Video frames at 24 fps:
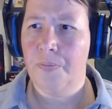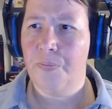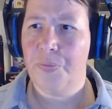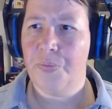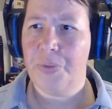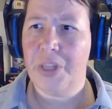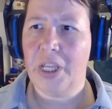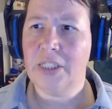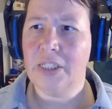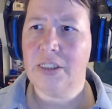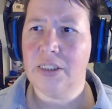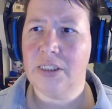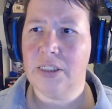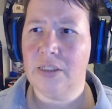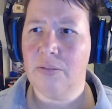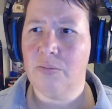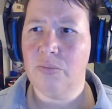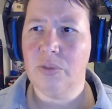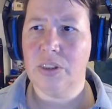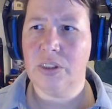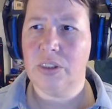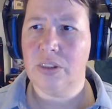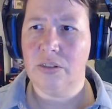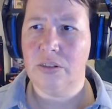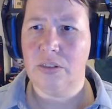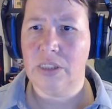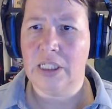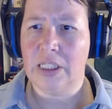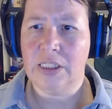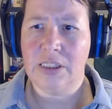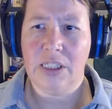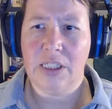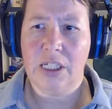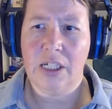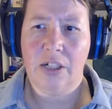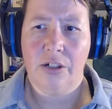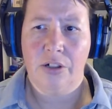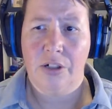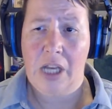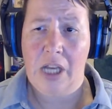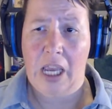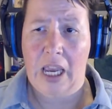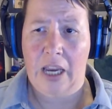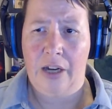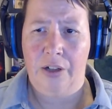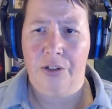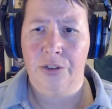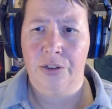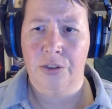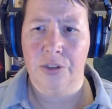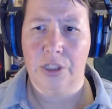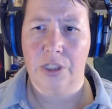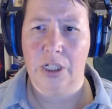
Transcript: That's like her hair.